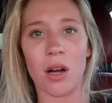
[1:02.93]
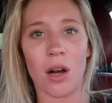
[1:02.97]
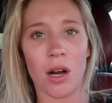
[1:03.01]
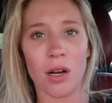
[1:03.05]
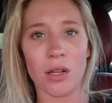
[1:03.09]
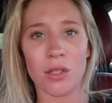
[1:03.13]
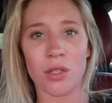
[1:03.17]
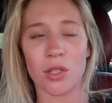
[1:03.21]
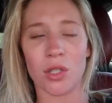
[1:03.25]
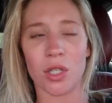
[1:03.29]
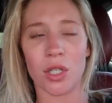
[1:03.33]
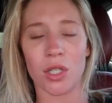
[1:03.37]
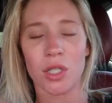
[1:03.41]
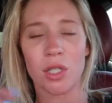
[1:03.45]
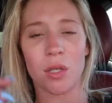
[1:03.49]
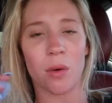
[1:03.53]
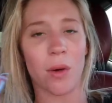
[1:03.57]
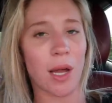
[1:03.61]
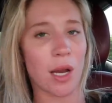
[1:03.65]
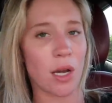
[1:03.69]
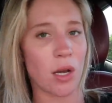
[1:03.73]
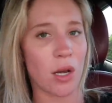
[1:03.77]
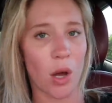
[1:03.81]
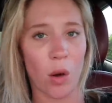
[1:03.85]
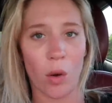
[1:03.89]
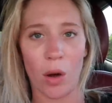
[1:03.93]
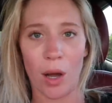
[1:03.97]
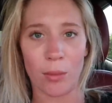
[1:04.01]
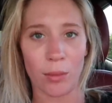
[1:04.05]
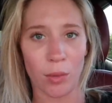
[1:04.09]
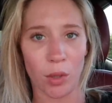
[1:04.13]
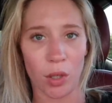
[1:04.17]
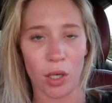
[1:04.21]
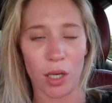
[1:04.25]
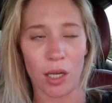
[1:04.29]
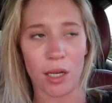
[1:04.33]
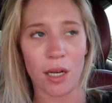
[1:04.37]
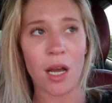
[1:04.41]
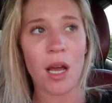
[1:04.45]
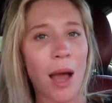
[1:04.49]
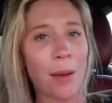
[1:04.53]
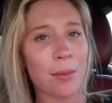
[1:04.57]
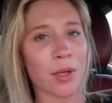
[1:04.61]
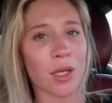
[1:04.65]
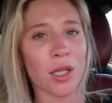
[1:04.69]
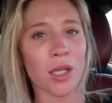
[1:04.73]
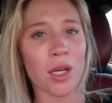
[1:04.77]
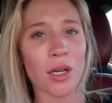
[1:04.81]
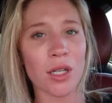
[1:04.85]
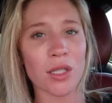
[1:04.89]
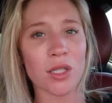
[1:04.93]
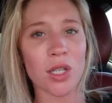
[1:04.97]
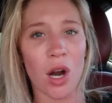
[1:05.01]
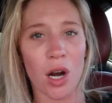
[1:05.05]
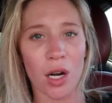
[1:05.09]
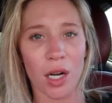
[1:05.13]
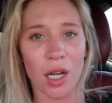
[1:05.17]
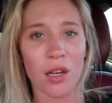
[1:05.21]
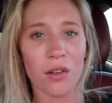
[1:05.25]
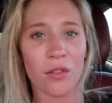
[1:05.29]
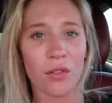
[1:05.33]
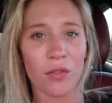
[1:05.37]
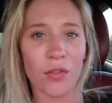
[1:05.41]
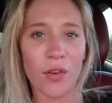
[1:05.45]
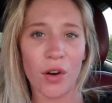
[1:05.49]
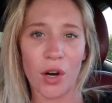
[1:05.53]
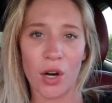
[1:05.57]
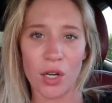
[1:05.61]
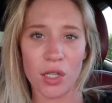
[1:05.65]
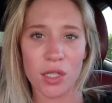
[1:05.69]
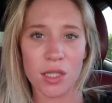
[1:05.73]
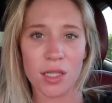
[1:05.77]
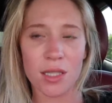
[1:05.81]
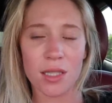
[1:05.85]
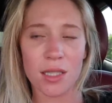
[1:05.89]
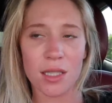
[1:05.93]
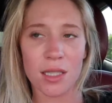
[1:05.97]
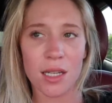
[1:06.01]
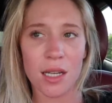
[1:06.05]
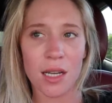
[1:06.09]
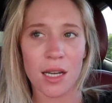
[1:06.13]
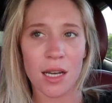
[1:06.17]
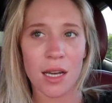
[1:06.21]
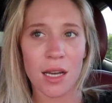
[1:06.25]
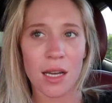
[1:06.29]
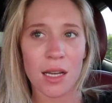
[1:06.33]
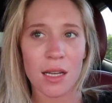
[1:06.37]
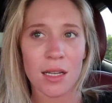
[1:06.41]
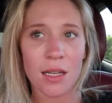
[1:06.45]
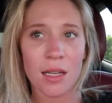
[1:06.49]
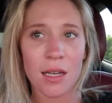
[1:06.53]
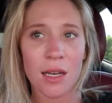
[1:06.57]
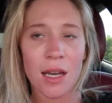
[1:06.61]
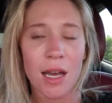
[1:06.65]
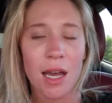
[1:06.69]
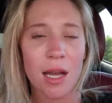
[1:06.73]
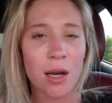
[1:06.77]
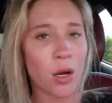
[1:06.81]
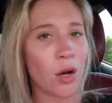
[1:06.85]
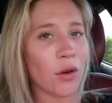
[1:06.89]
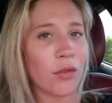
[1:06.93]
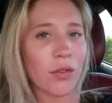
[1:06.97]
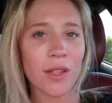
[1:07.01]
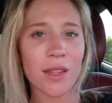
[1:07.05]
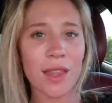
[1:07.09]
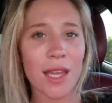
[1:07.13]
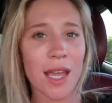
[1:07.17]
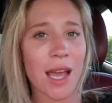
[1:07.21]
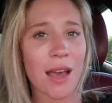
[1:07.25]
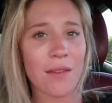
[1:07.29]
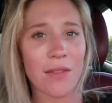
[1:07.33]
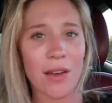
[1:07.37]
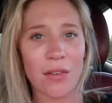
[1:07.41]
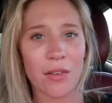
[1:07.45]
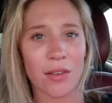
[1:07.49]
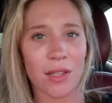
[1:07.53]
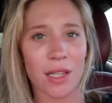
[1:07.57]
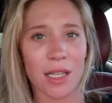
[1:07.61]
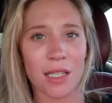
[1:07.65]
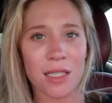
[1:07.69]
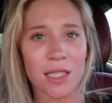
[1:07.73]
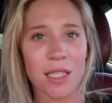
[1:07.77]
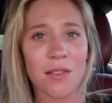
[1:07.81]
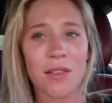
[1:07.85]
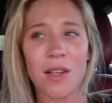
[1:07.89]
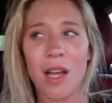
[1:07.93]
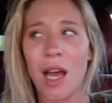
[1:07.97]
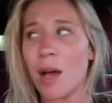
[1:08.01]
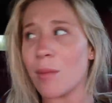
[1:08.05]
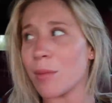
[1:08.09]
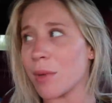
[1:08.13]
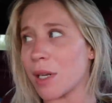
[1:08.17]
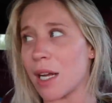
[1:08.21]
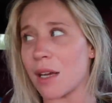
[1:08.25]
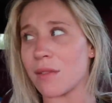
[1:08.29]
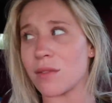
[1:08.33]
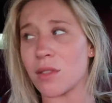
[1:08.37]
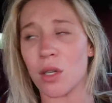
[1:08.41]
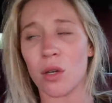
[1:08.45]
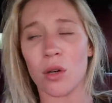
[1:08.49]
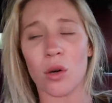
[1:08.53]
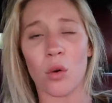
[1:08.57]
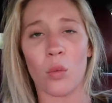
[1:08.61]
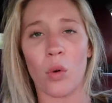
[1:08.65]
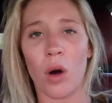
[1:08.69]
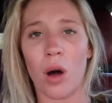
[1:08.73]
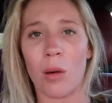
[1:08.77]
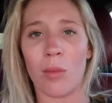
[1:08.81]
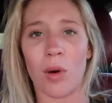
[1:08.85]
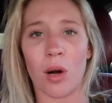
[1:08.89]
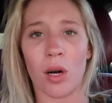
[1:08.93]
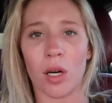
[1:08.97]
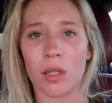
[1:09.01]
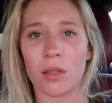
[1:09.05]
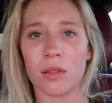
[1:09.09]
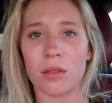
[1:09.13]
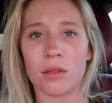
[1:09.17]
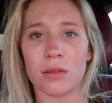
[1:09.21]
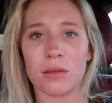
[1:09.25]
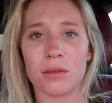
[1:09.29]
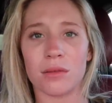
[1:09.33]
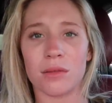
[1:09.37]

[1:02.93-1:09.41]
cards just so I know I'm good. I'm gonna go to Target first and hopefully they have everything, because if not, I'm gonna have to go to Walmart.